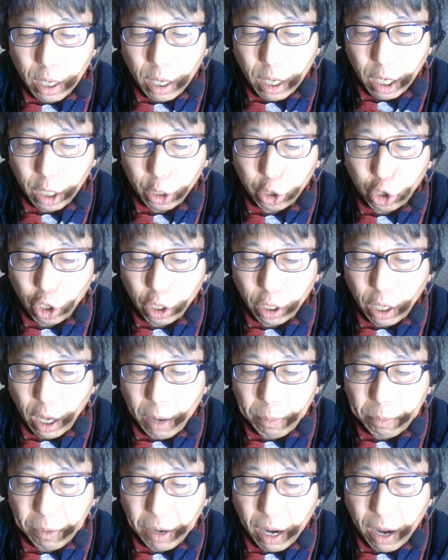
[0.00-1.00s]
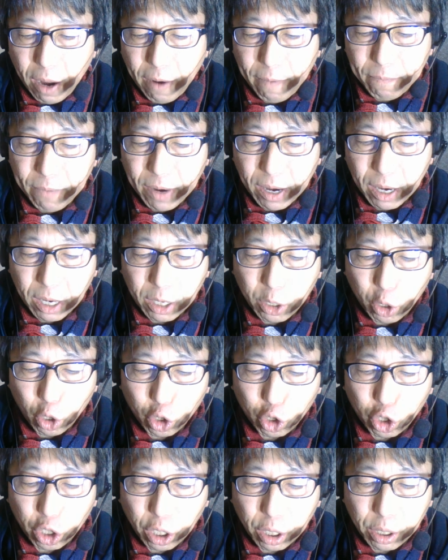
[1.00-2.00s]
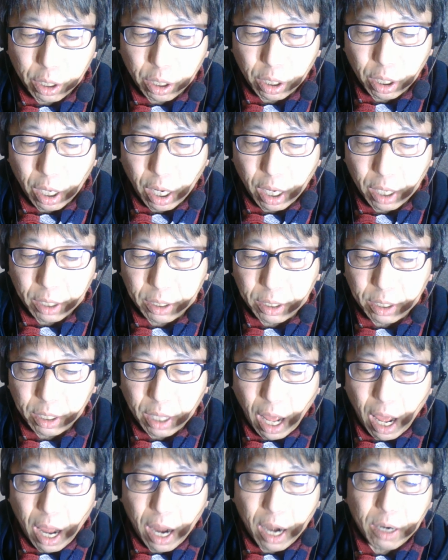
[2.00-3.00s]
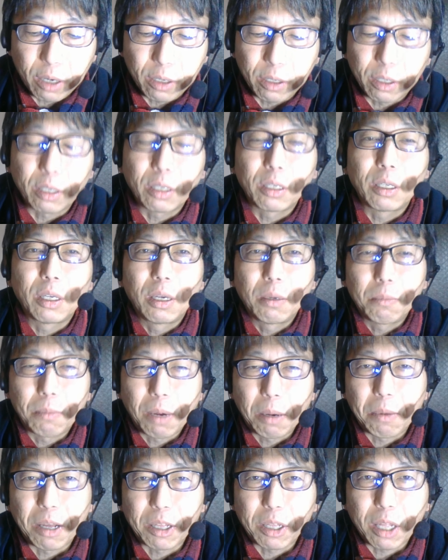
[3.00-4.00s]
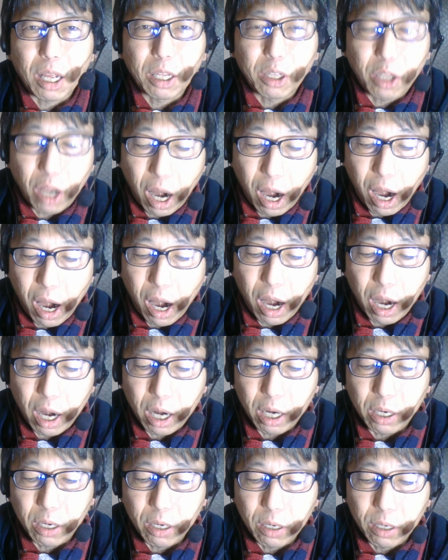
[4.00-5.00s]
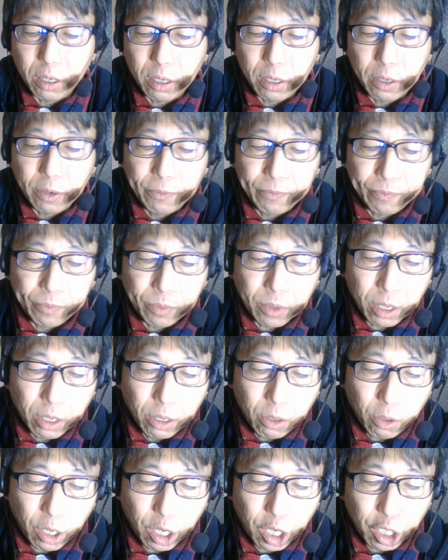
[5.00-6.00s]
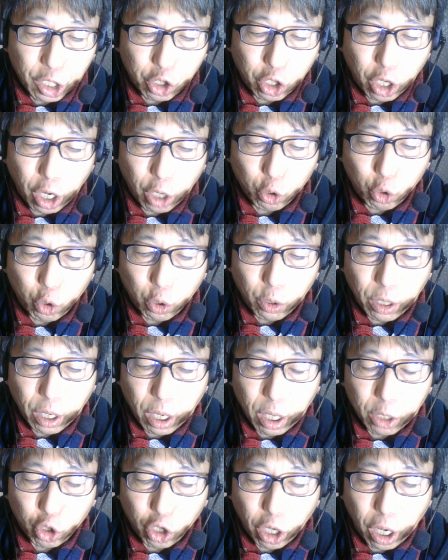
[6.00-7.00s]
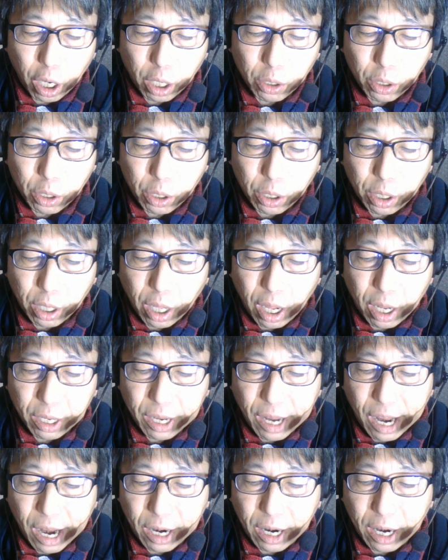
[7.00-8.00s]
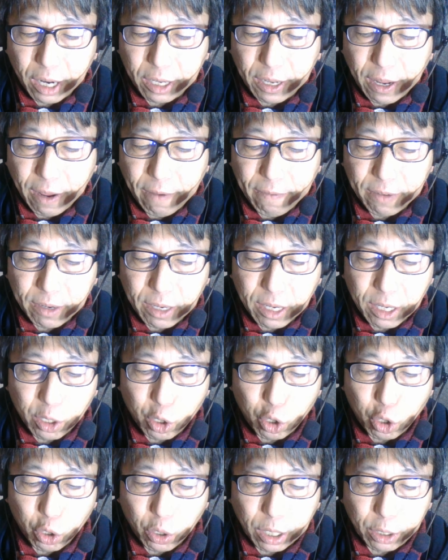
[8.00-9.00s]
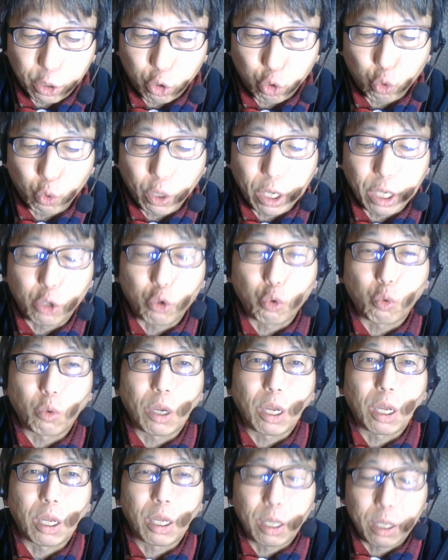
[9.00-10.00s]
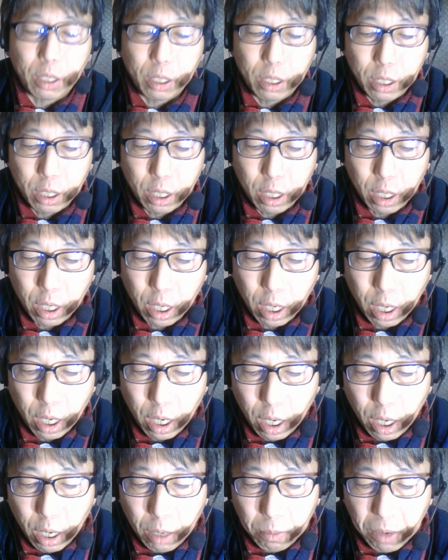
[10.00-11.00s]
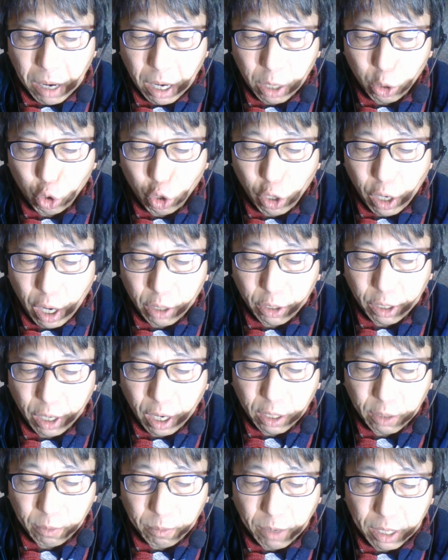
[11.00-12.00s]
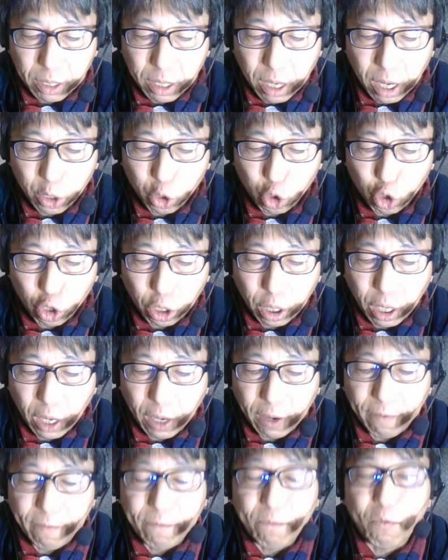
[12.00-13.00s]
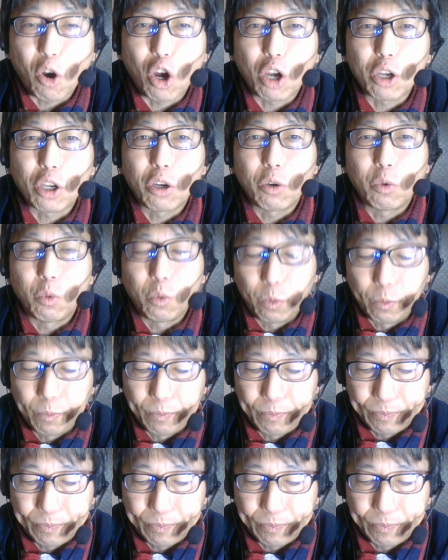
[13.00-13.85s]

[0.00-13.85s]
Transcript: He stood up and very consciously said, "My mother died." We instantly changed the narrative into a sweet one. "But your grandmother is looking for you.